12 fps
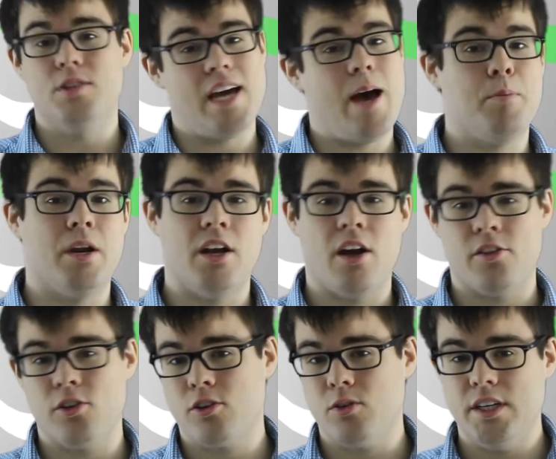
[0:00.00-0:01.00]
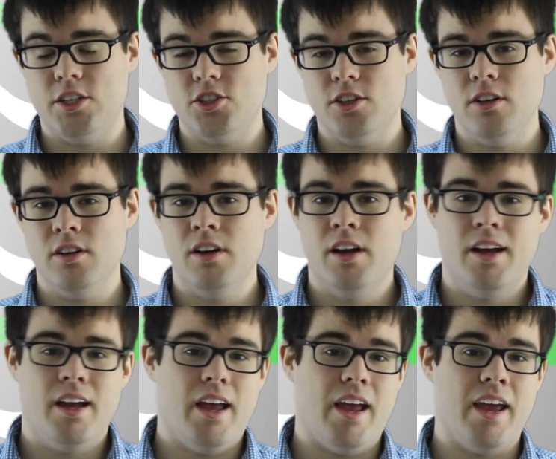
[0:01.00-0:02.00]
tap another creature,
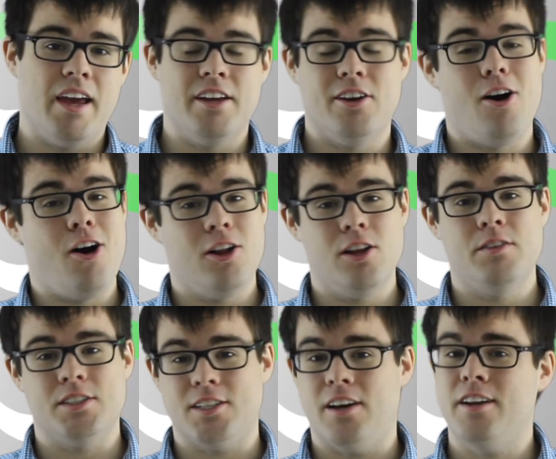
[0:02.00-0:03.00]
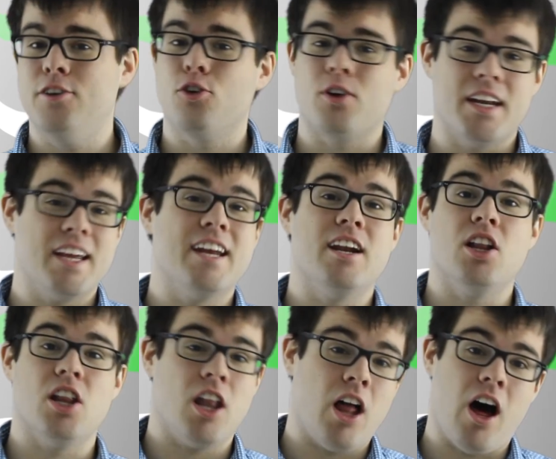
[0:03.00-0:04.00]
and all of a sudden you're getting in a
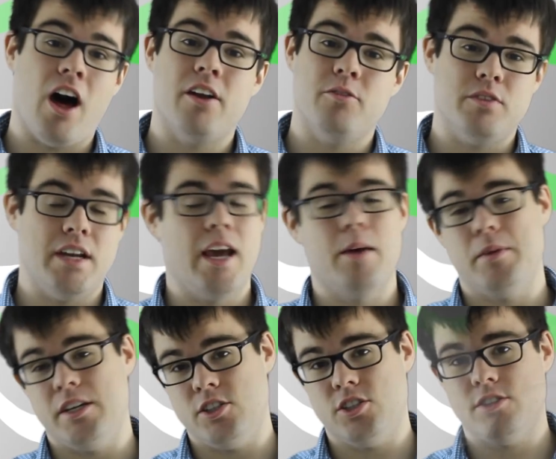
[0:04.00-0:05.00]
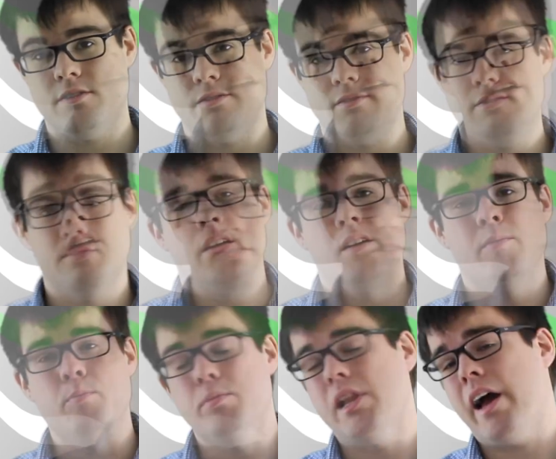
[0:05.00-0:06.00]
lot of damage.
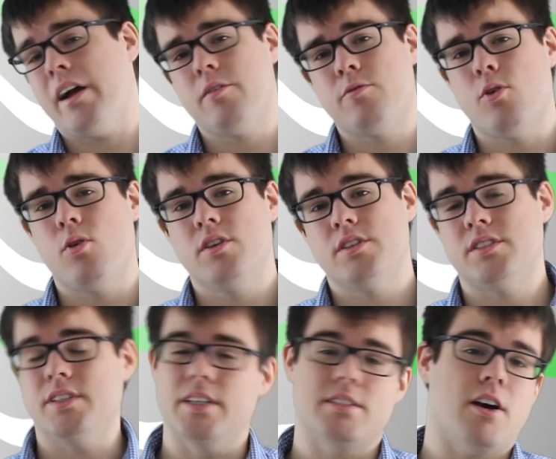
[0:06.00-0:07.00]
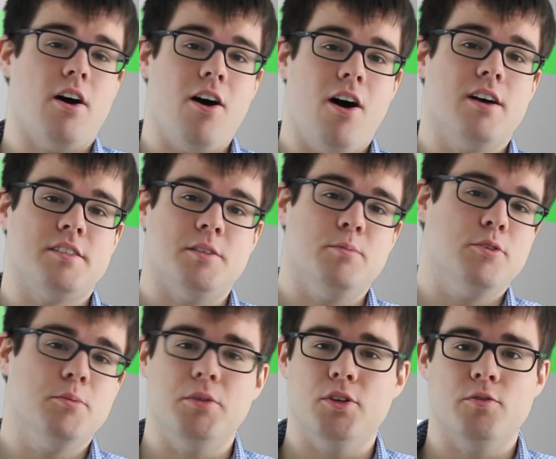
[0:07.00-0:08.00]
Black, of course, gets awesome
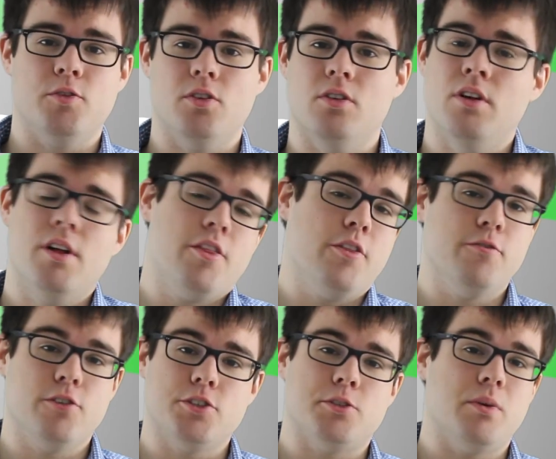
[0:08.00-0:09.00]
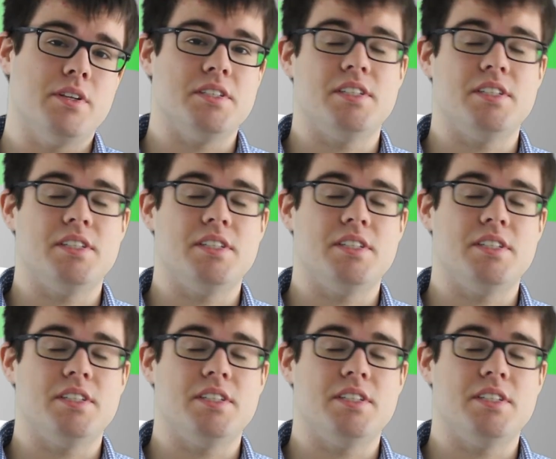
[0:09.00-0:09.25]
removal. The first one is